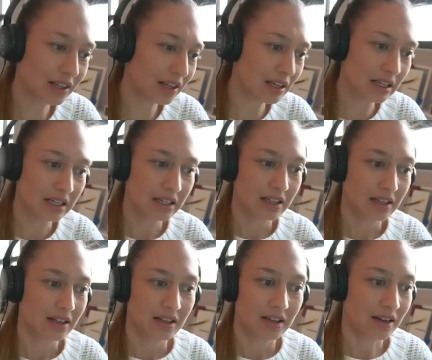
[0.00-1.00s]
Like
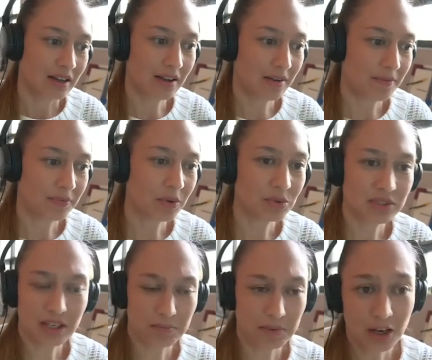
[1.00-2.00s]
it was
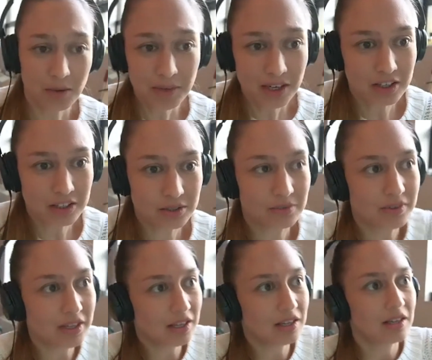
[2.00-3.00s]
like becoming hard to
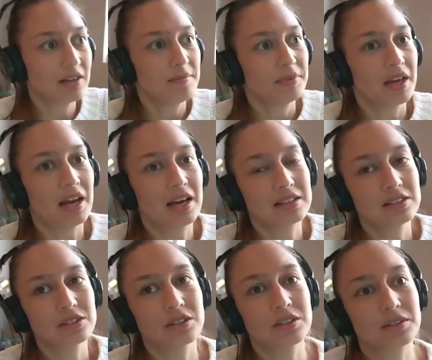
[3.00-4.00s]
read, and
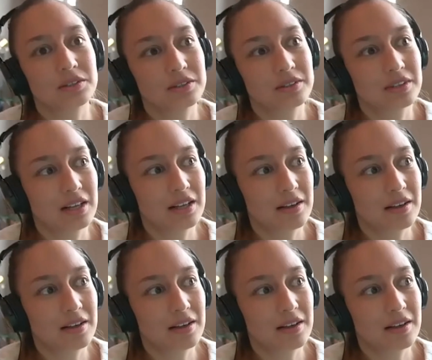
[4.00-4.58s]
so